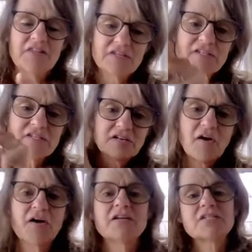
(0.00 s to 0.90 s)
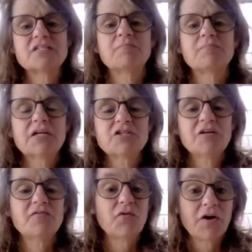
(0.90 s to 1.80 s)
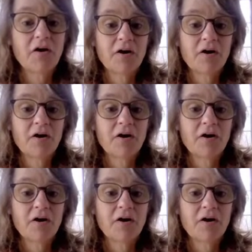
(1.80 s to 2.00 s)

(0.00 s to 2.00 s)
This is an artist's depiction of what